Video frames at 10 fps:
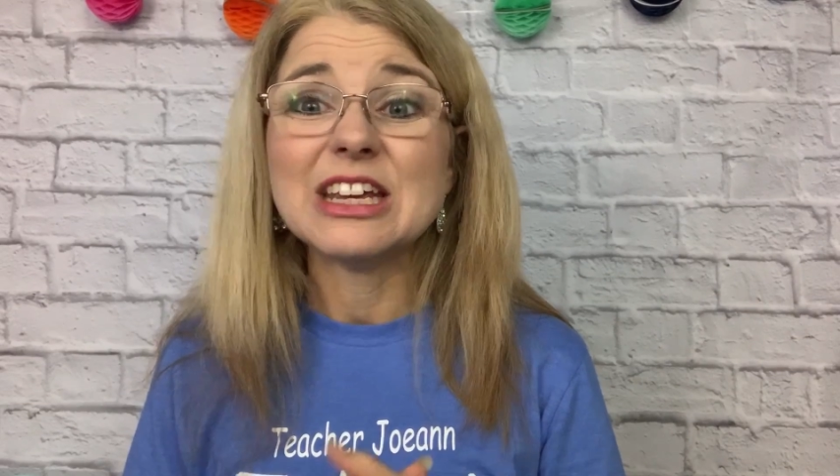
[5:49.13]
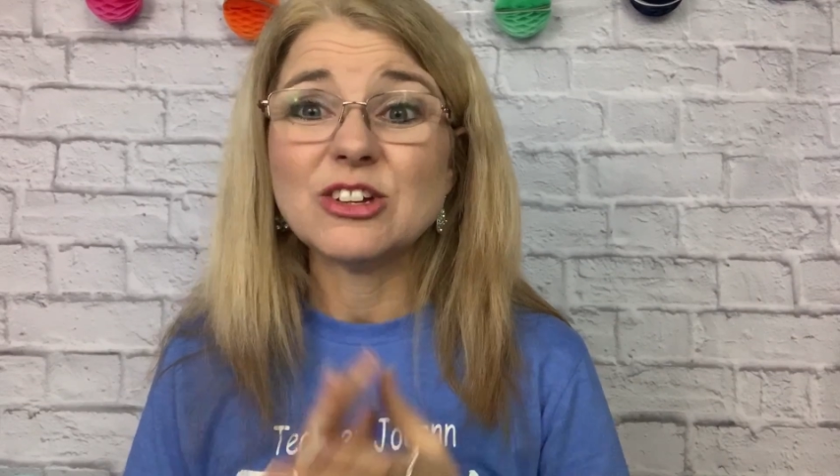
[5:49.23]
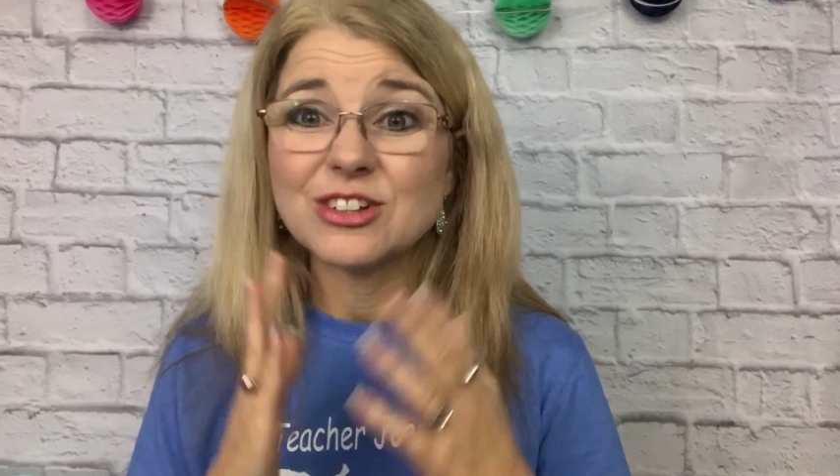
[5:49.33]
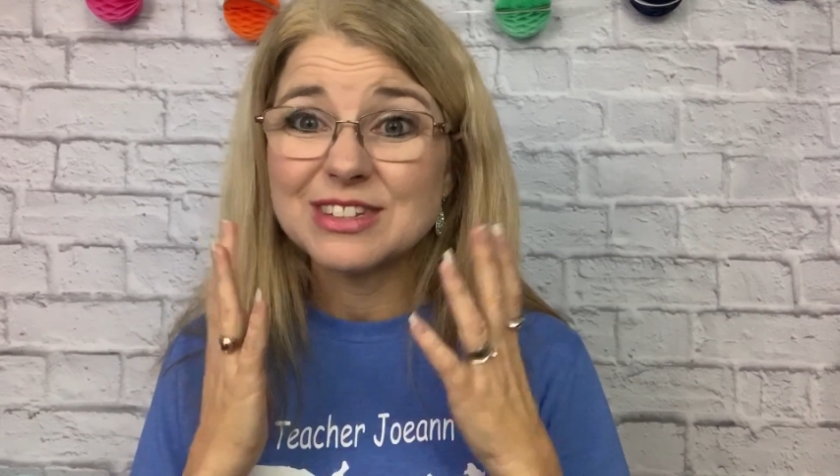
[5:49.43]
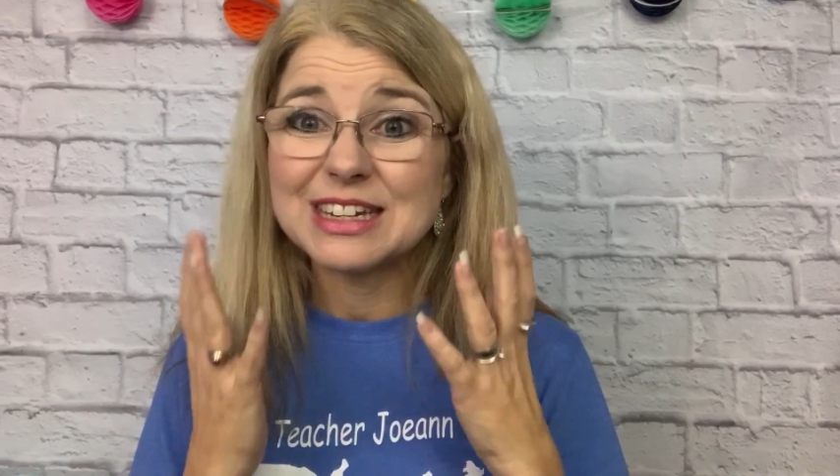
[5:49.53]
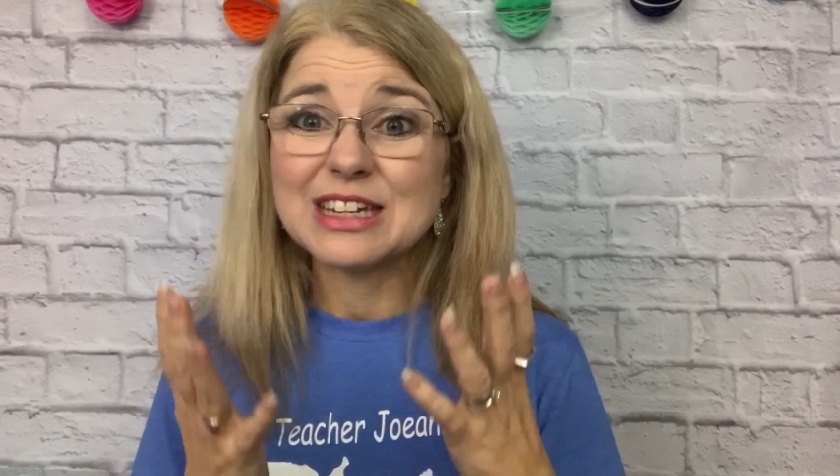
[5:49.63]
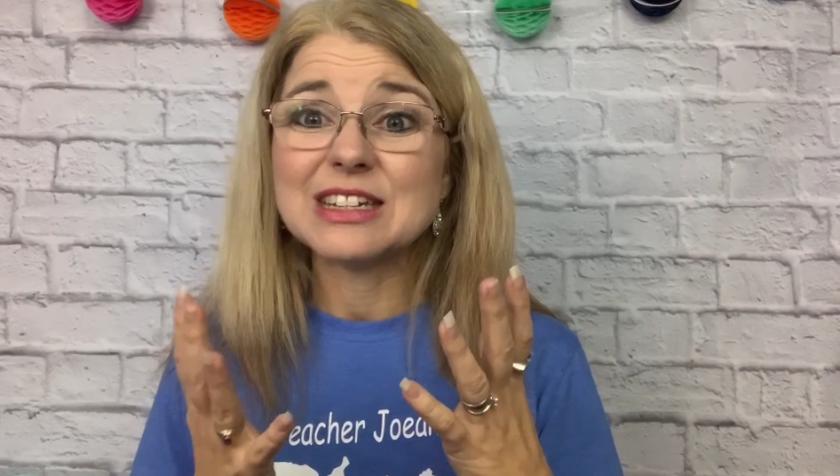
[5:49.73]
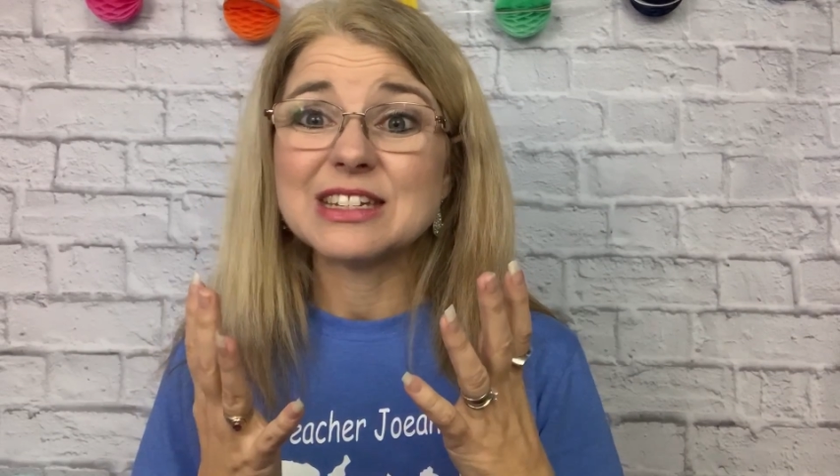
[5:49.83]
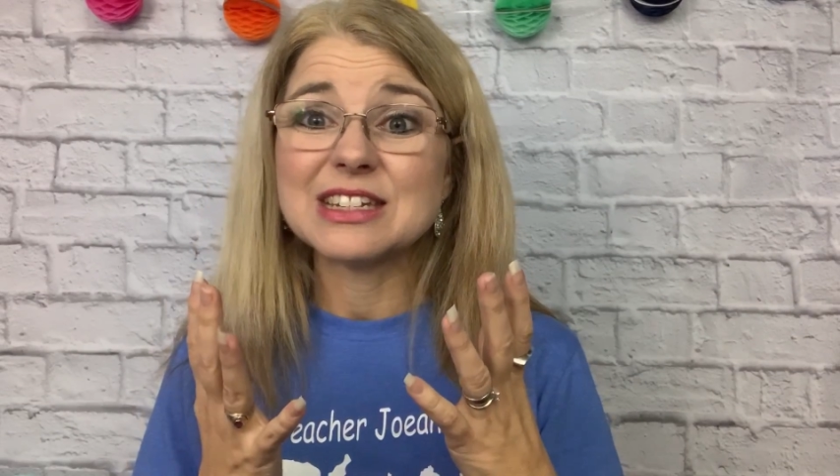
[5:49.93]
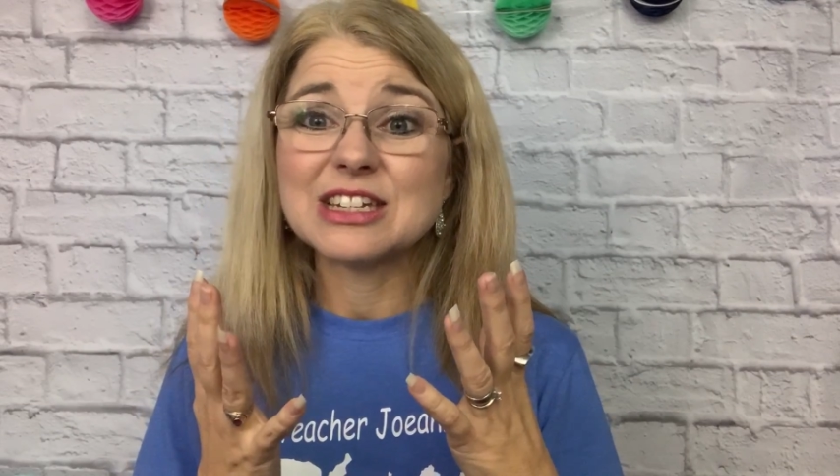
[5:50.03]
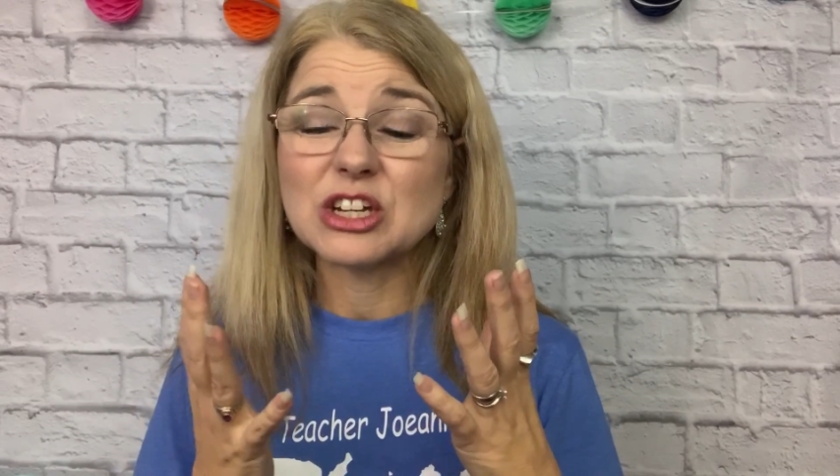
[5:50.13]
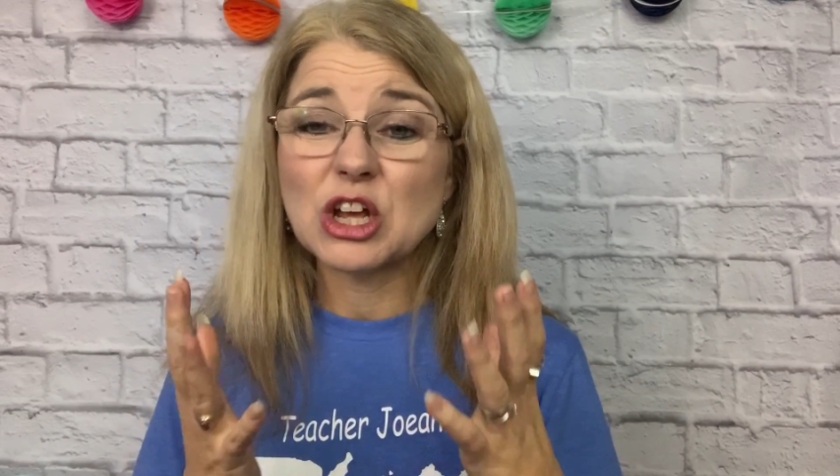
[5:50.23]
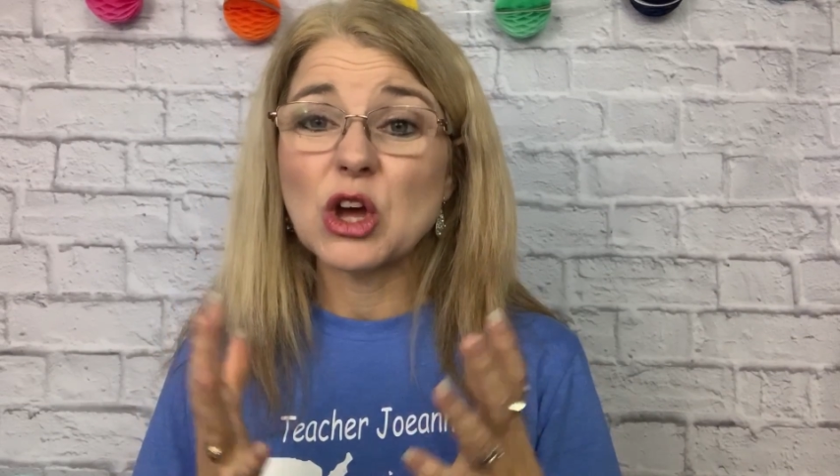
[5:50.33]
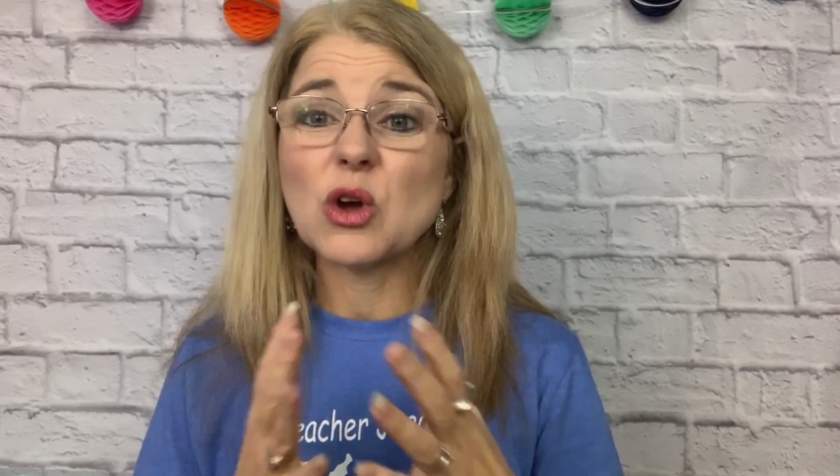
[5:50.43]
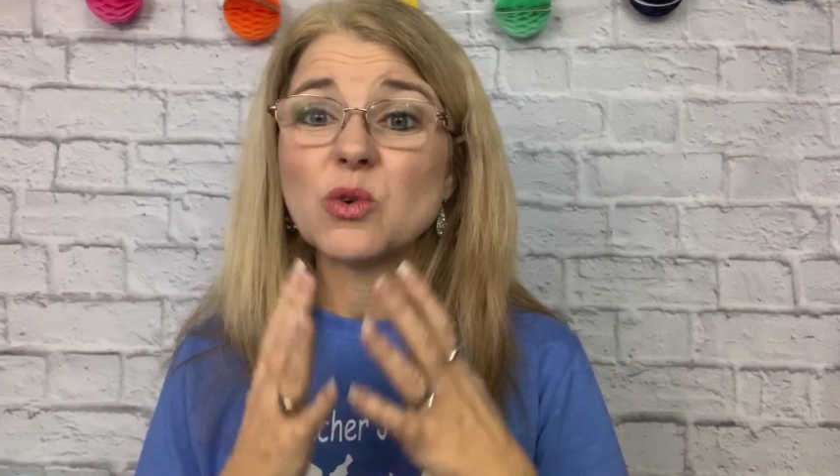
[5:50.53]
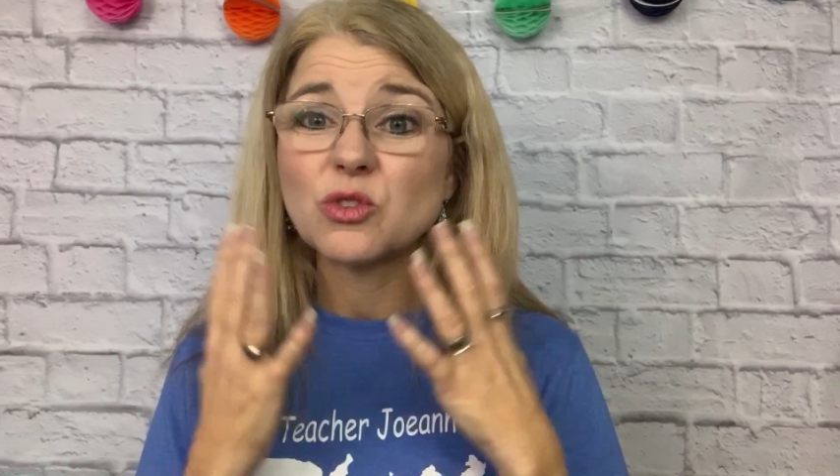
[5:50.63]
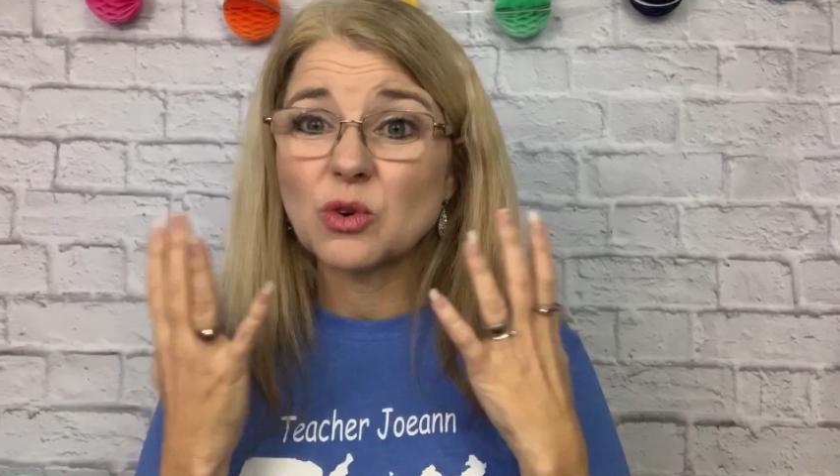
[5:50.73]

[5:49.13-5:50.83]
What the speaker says: You just need to know